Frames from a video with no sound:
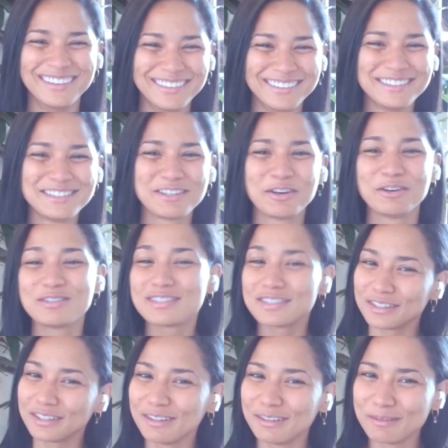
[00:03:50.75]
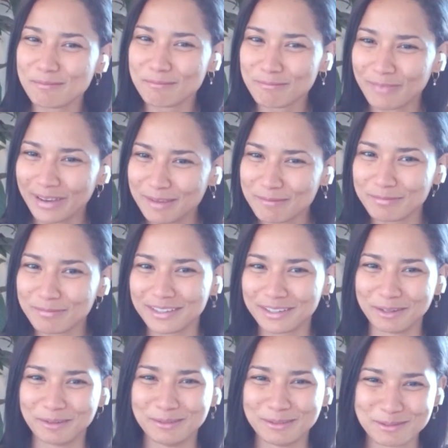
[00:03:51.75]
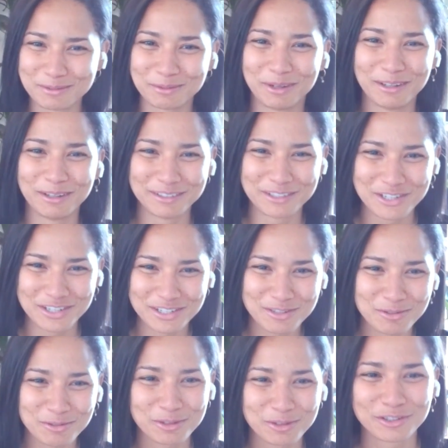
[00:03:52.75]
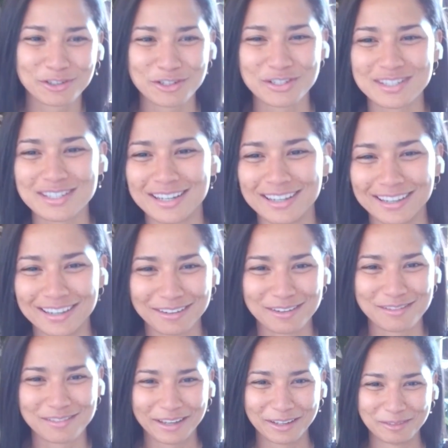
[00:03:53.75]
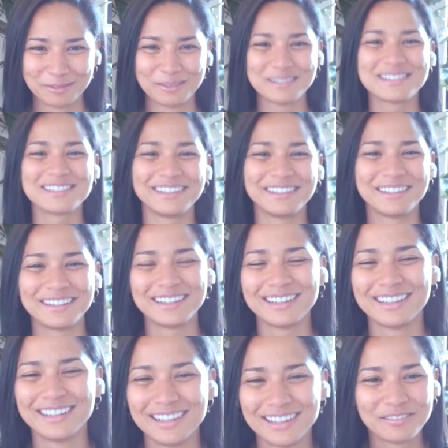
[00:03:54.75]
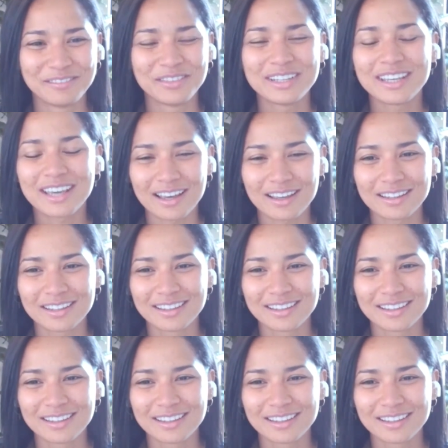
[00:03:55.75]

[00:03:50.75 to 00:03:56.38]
So nice. Still might become a zoologist or just taking care of animals later. But yeah.